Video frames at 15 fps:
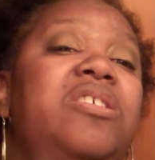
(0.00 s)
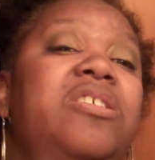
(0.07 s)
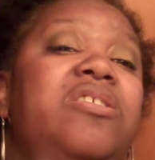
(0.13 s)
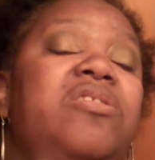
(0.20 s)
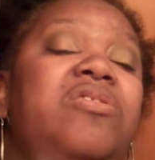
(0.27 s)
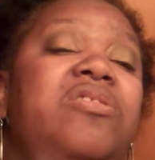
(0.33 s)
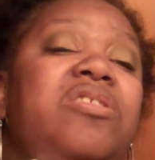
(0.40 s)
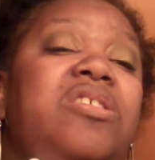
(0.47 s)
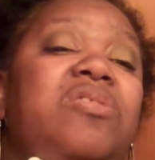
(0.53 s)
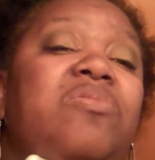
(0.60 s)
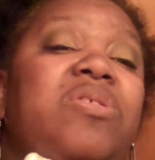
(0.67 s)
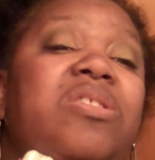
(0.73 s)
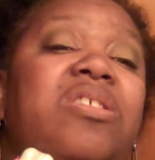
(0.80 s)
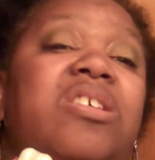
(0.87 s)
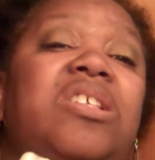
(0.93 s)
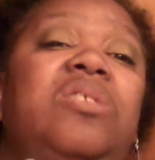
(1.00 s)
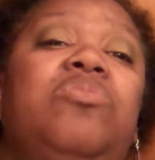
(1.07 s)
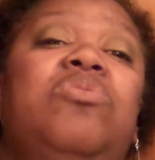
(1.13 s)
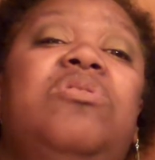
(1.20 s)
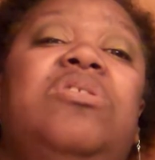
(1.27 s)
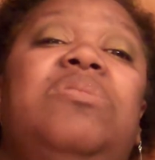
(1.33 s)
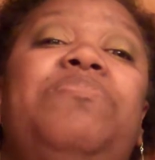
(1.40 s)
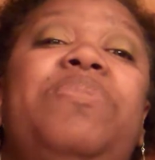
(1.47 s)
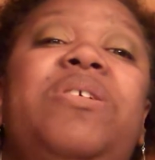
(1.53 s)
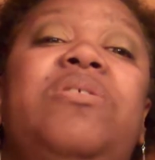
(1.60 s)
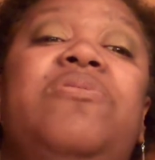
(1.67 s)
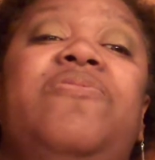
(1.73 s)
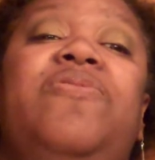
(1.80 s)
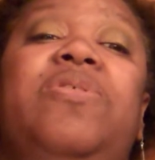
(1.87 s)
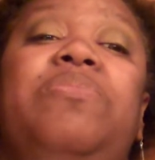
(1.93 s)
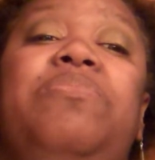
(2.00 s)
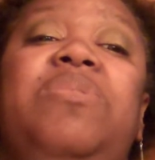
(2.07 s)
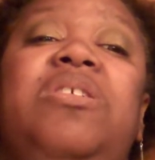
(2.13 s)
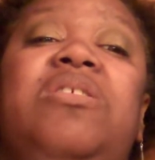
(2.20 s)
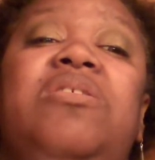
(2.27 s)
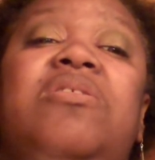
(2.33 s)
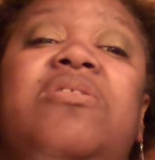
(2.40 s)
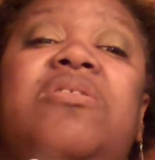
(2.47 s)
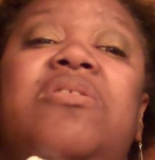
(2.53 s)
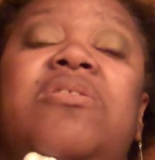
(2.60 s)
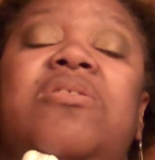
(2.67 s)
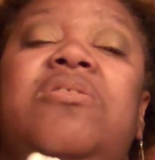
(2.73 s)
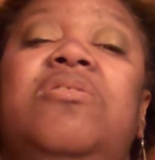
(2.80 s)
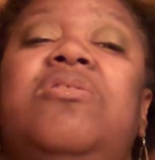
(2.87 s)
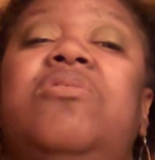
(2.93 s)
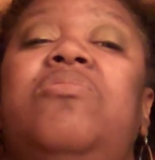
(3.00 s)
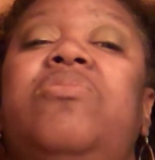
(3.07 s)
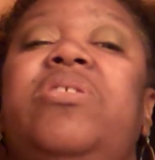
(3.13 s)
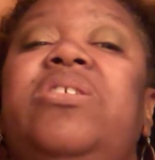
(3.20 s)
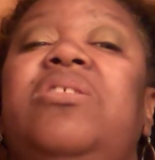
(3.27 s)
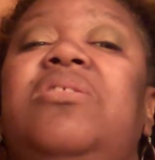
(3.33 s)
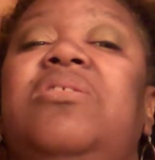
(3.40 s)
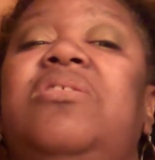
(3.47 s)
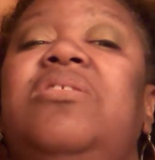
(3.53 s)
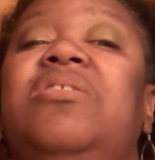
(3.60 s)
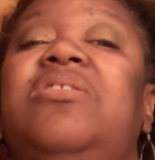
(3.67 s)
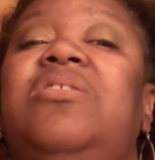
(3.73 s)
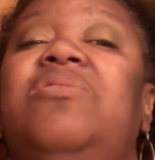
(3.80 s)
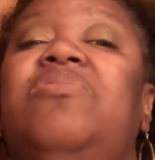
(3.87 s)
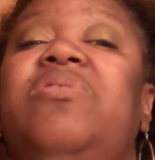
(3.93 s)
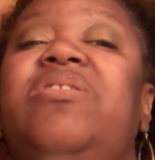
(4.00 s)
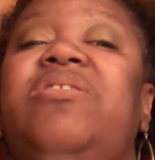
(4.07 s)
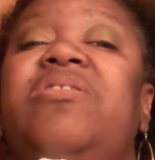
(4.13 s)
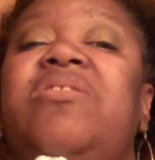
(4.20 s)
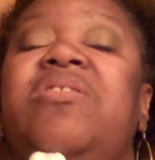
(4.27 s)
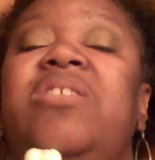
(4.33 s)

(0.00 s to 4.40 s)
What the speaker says: a hair this way, this works better for me, going this way.